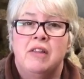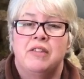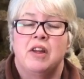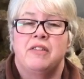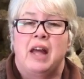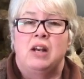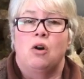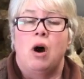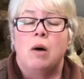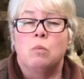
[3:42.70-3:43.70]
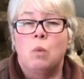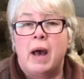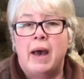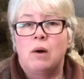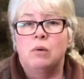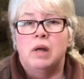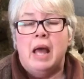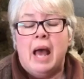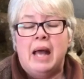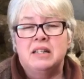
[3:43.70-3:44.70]
that they're not unwell.
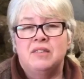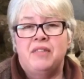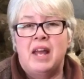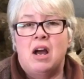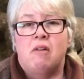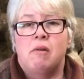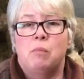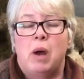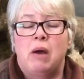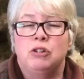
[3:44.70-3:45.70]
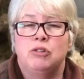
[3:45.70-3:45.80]
And if they are unwell,